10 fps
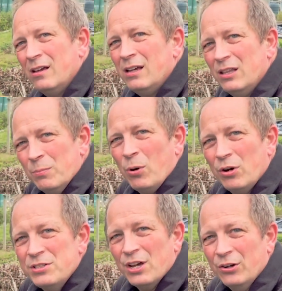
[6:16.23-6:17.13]
in the
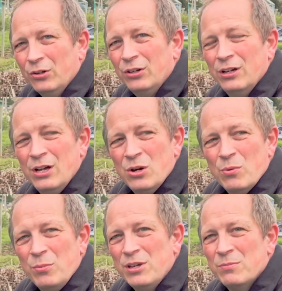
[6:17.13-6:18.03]
polytunnel
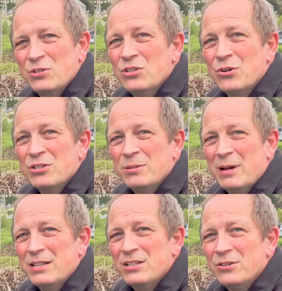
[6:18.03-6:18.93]
when we come to do our
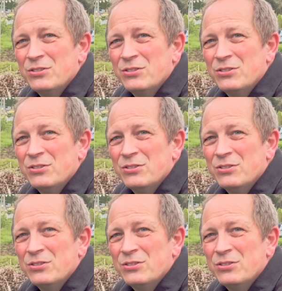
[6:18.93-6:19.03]
tomatoes.